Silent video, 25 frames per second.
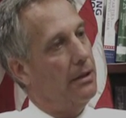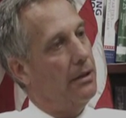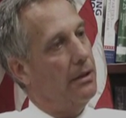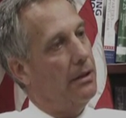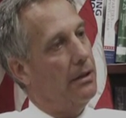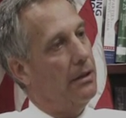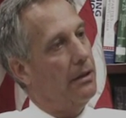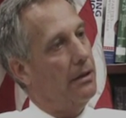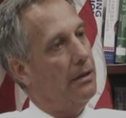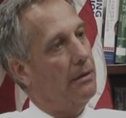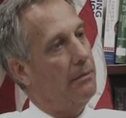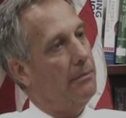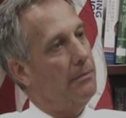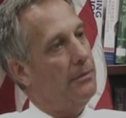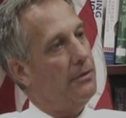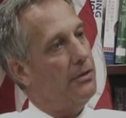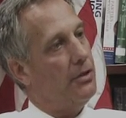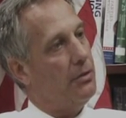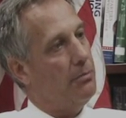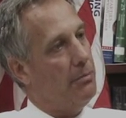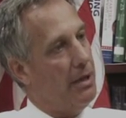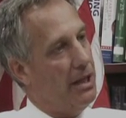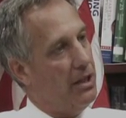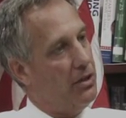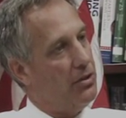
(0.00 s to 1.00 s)

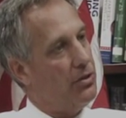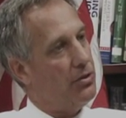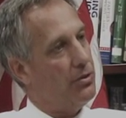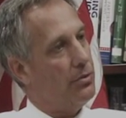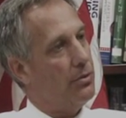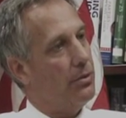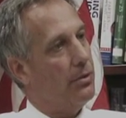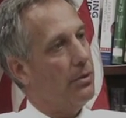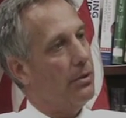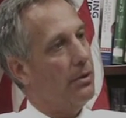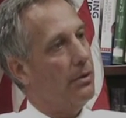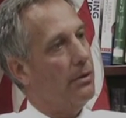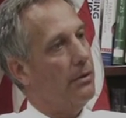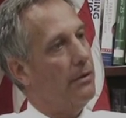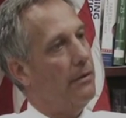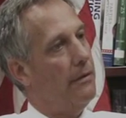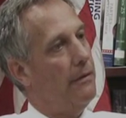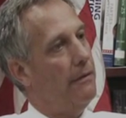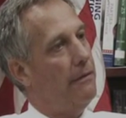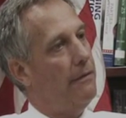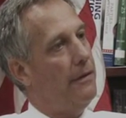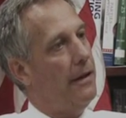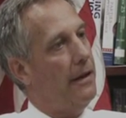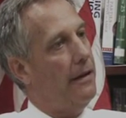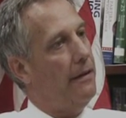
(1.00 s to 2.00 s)
to make sure
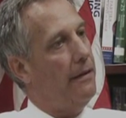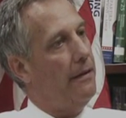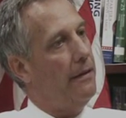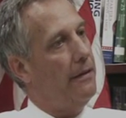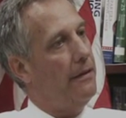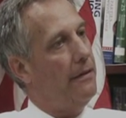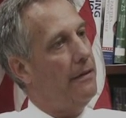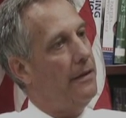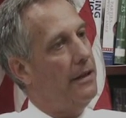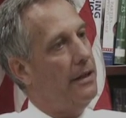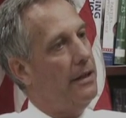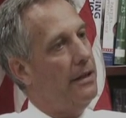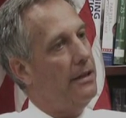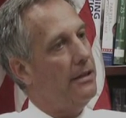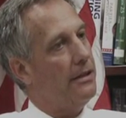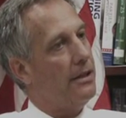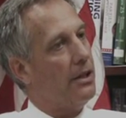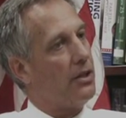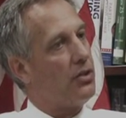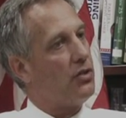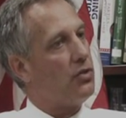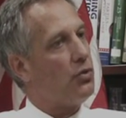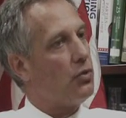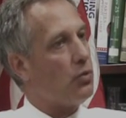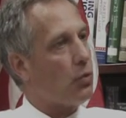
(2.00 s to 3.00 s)
that these
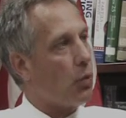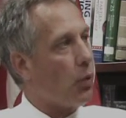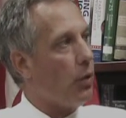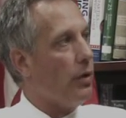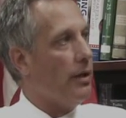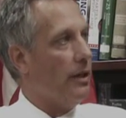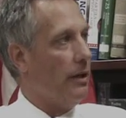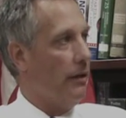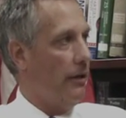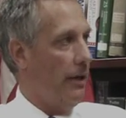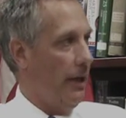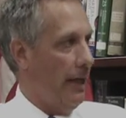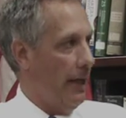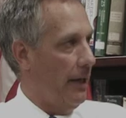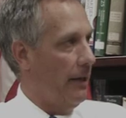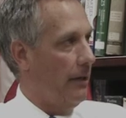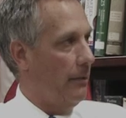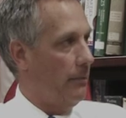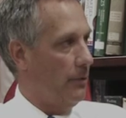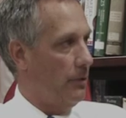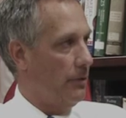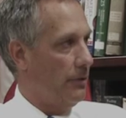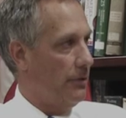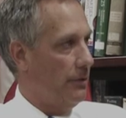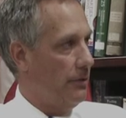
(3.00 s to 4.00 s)
extraordinary
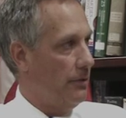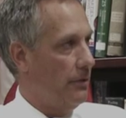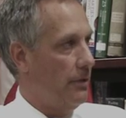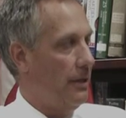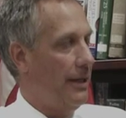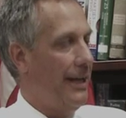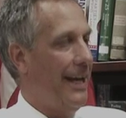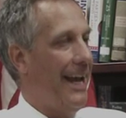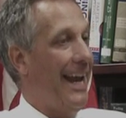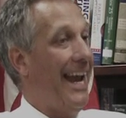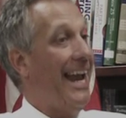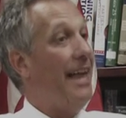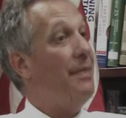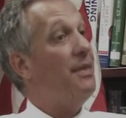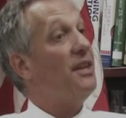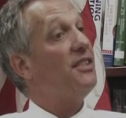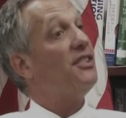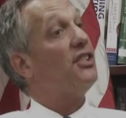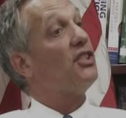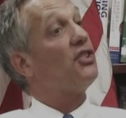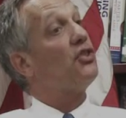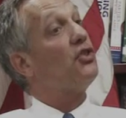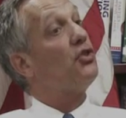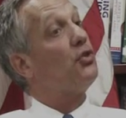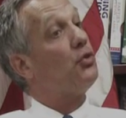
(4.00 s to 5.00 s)
animals and
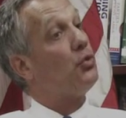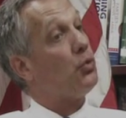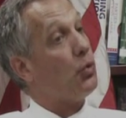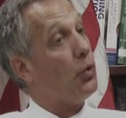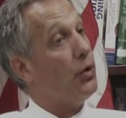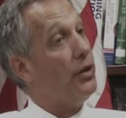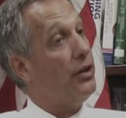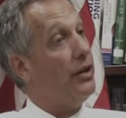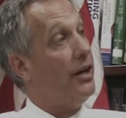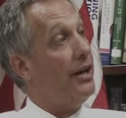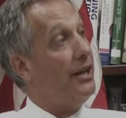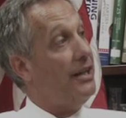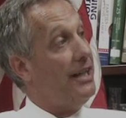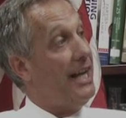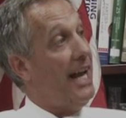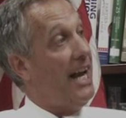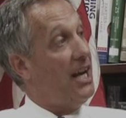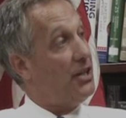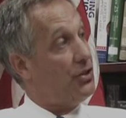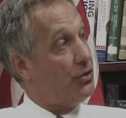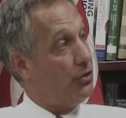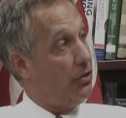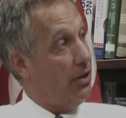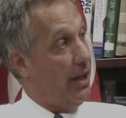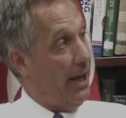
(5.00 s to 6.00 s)
this extraordinary
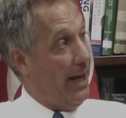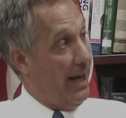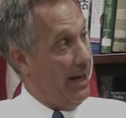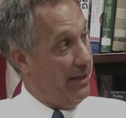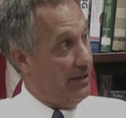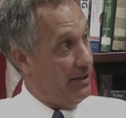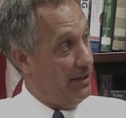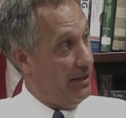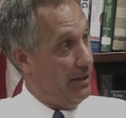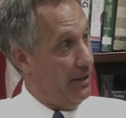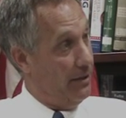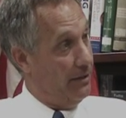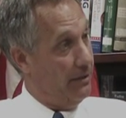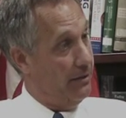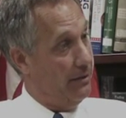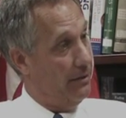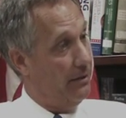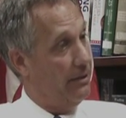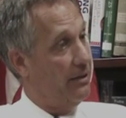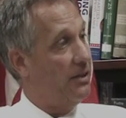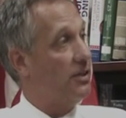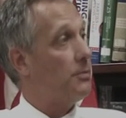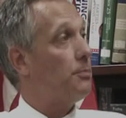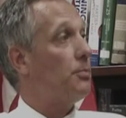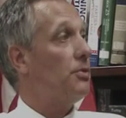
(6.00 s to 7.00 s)
national asset
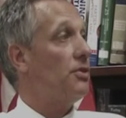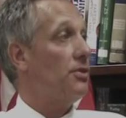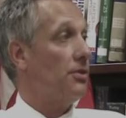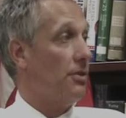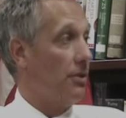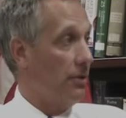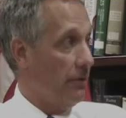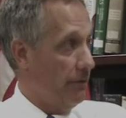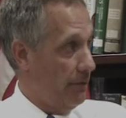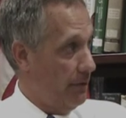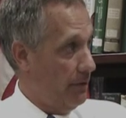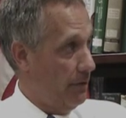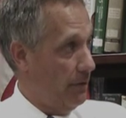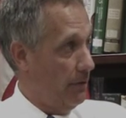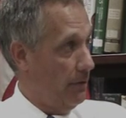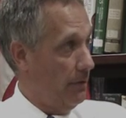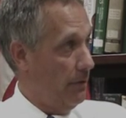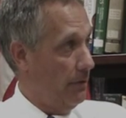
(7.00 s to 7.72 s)
is preserved.